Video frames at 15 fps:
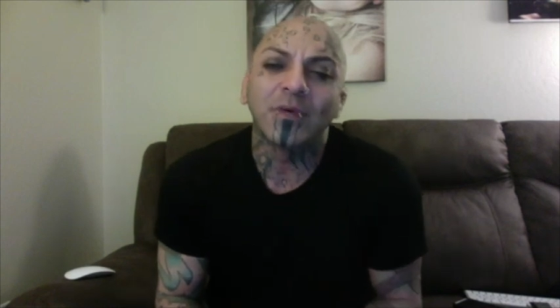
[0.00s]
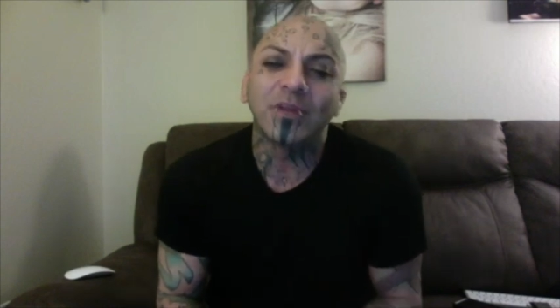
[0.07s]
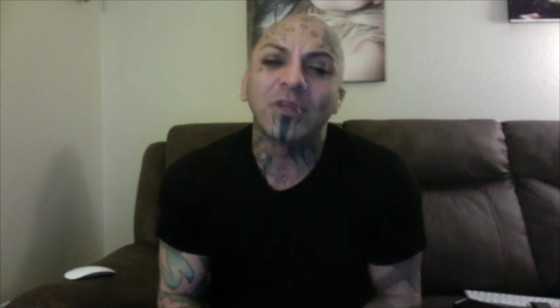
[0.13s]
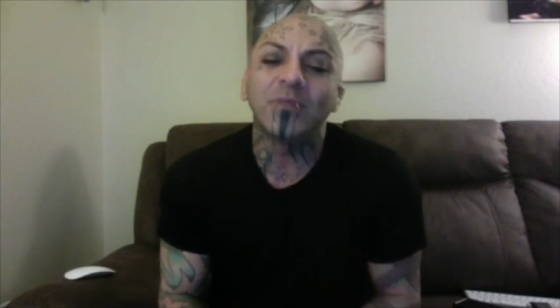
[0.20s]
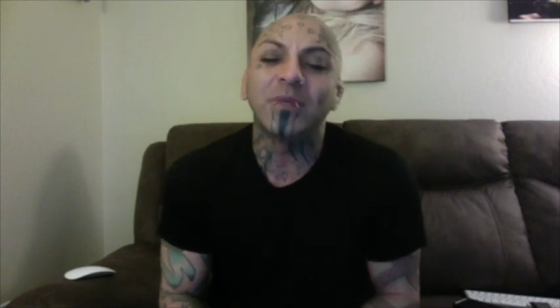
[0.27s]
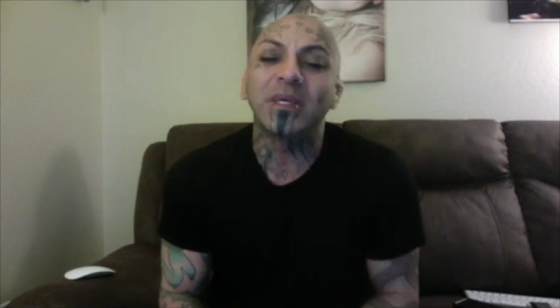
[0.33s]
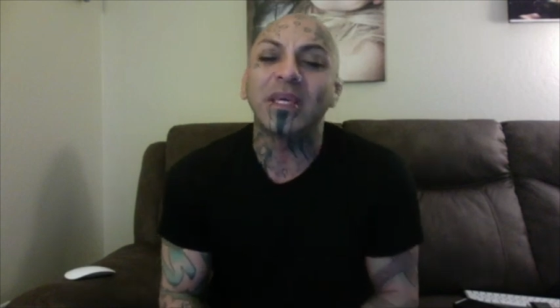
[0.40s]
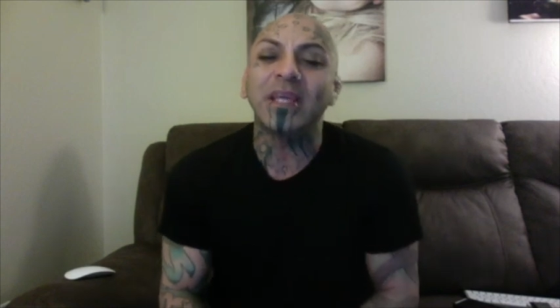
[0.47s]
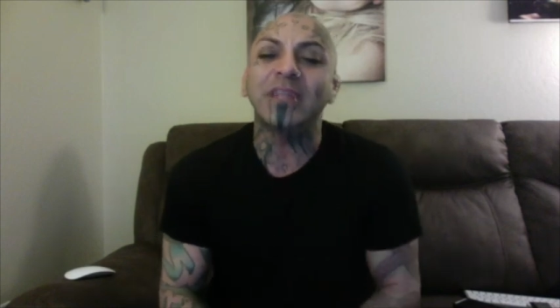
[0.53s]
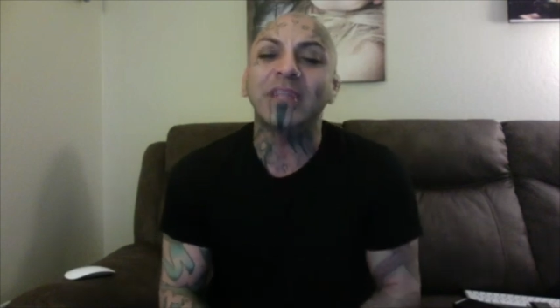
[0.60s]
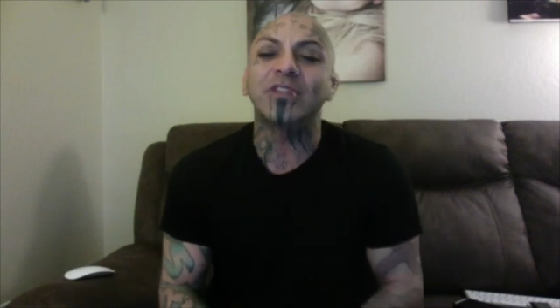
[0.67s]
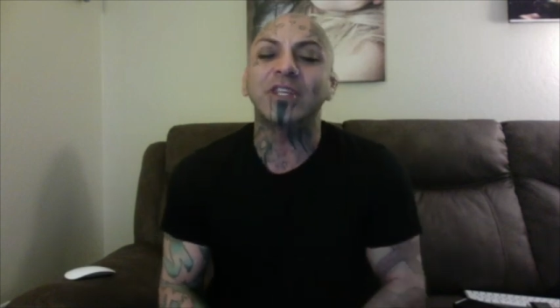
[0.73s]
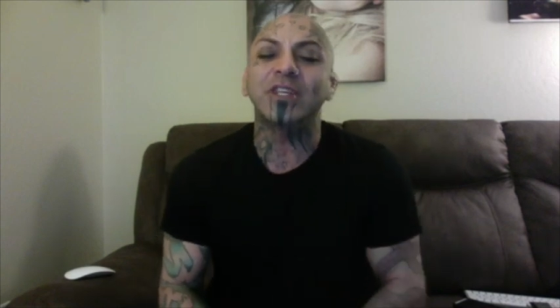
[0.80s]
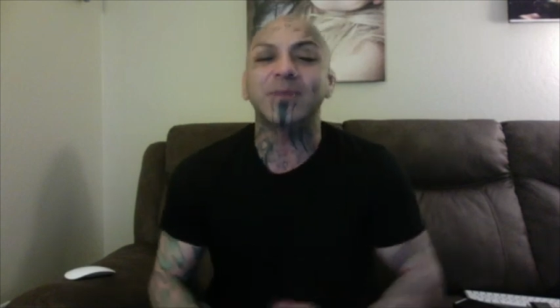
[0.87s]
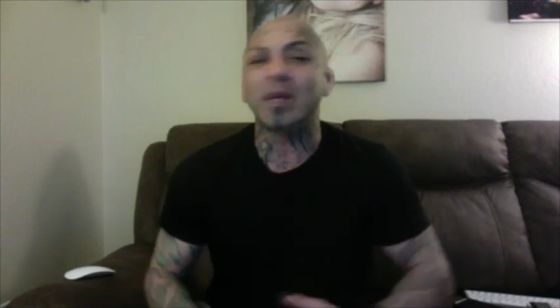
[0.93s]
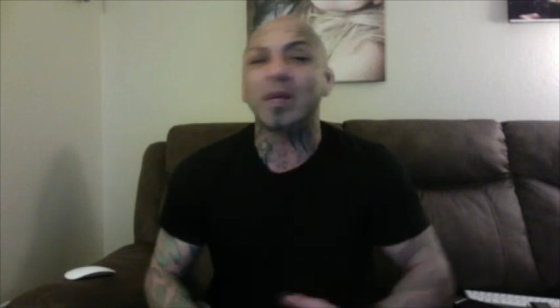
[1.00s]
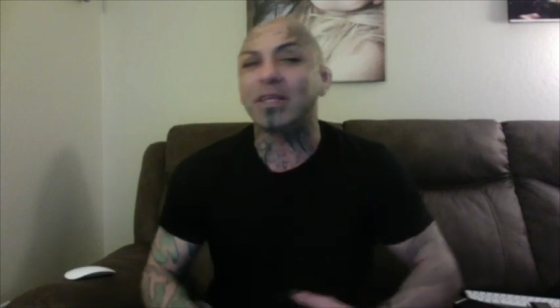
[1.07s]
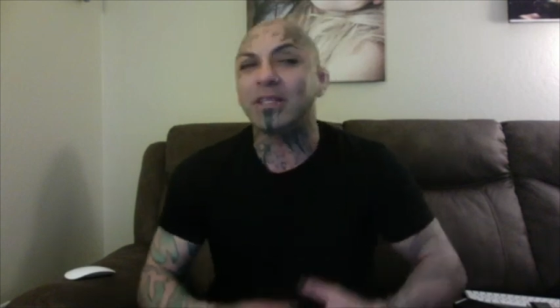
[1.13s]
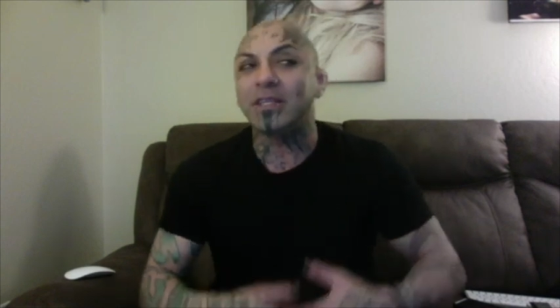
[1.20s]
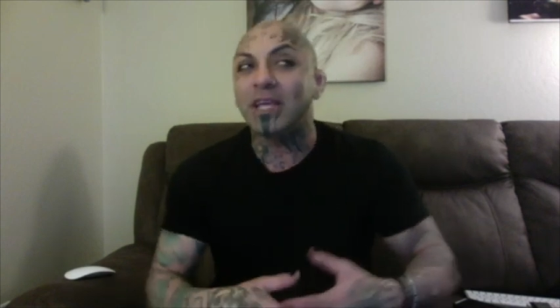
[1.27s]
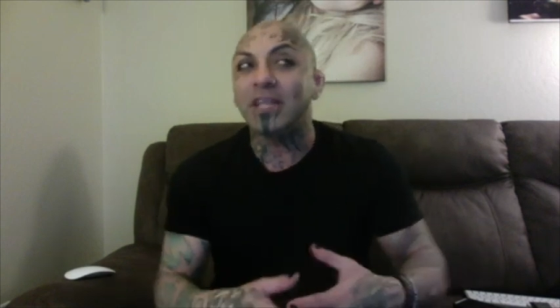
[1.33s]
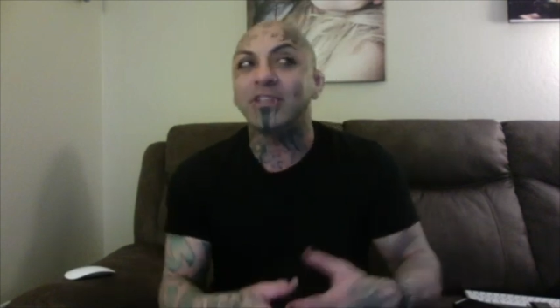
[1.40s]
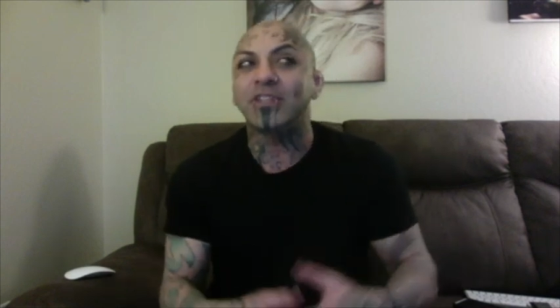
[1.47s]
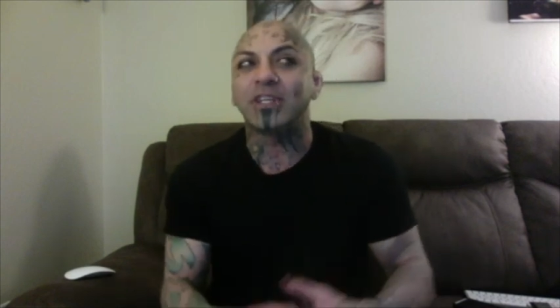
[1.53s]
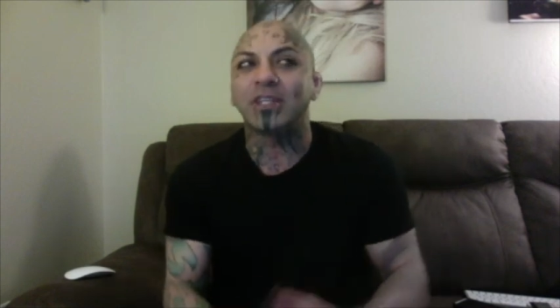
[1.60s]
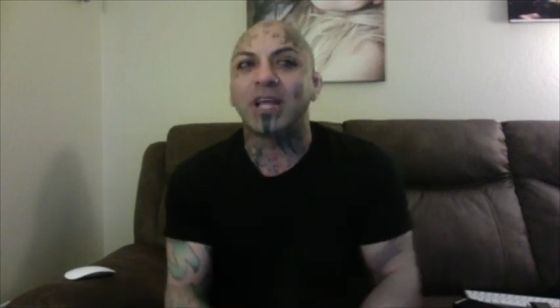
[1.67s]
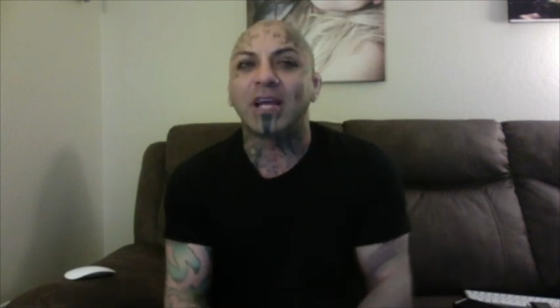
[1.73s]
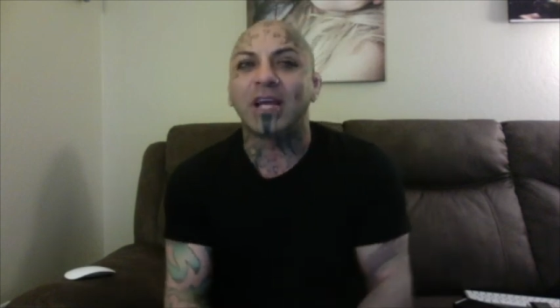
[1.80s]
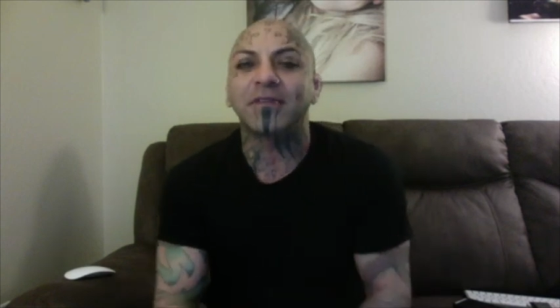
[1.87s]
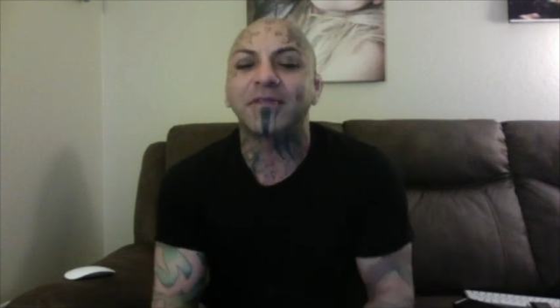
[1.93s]
you begin just by engaging
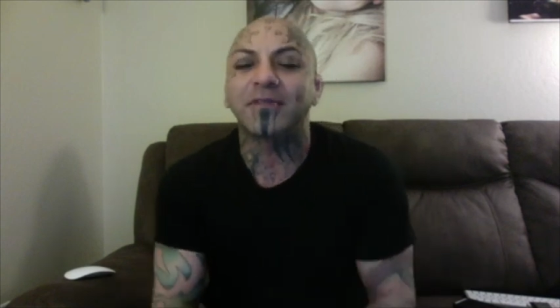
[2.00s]
life